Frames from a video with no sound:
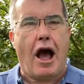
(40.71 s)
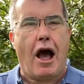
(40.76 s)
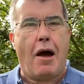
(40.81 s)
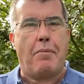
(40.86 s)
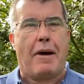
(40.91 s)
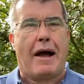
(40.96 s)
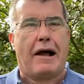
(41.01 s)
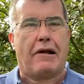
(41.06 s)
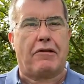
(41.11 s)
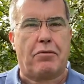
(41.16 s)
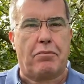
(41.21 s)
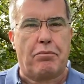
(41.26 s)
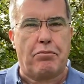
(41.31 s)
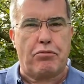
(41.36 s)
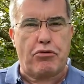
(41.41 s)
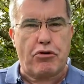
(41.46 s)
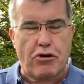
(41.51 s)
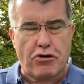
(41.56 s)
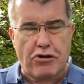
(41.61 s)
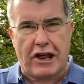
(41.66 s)
about
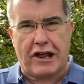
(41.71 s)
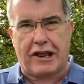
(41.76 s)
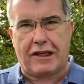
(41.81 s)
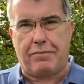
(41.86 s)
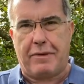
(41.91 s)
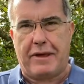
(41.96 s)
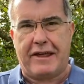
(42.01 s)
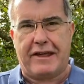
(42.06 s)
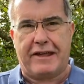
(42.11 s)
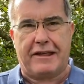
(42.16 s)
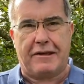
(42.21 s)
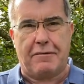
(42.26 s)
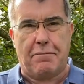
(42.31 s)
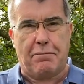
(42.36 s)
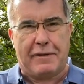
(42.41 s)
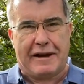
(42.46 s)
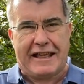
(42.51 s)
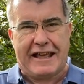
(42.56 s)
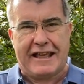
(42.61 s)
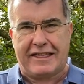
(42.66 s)
projects being
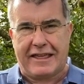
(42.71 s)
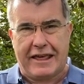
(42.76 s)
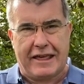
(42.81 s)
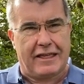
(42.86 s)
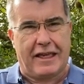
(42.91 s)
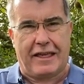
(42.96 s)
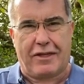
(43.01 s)
completed.